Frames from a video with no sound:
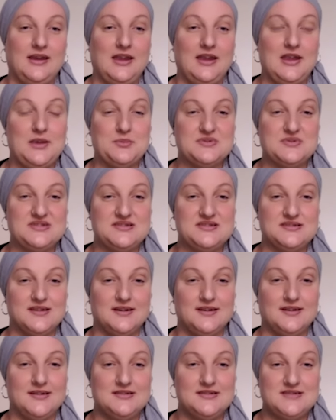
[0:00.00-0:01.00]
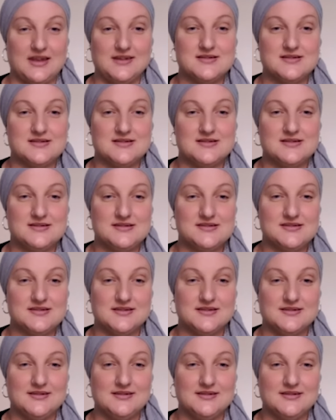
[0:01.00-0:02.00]
he was sentenced
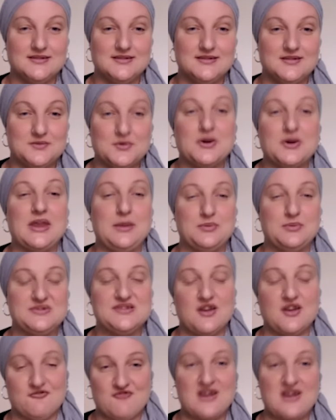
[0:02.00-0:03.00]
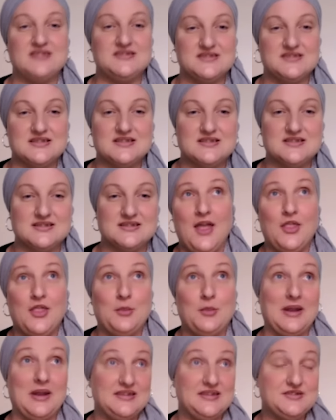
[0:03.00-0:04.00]
or he was arrested. The
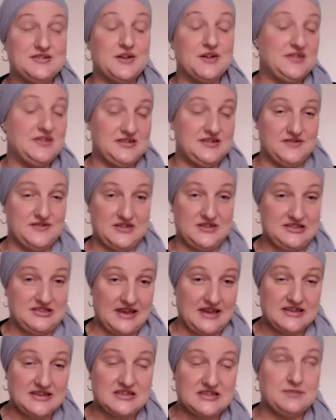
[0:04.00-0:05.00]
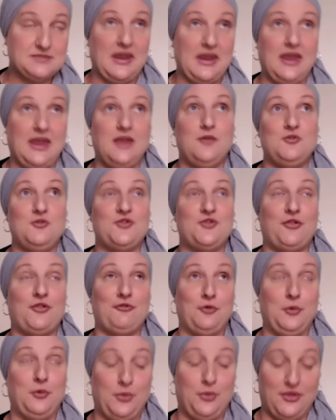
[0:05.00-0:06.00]
police officer had said to me
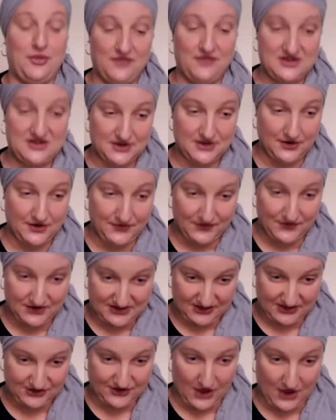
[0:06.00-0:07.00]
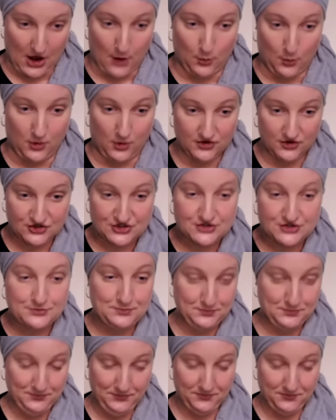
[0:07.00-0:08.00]
through the video footage that I watched,
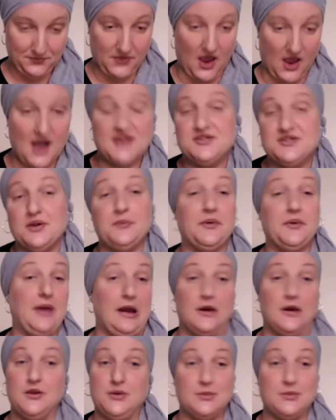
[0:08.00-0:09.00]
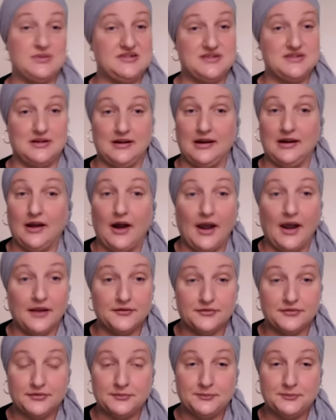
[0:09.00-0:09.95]
I don't know how you were still alive.